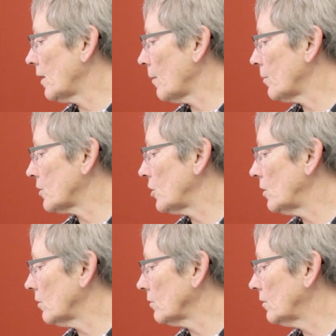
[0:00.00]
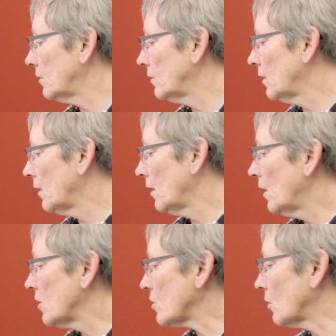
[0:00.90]
cappuccino.
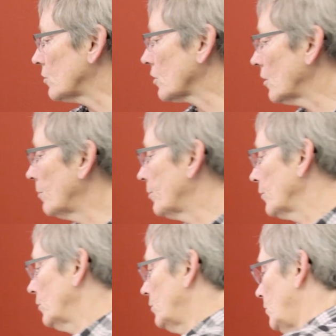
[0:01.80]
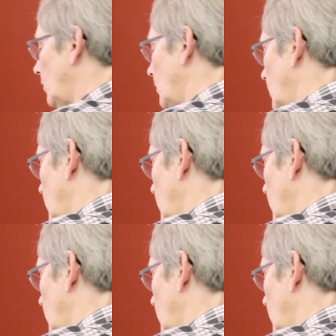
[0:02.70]
So it's gonna brew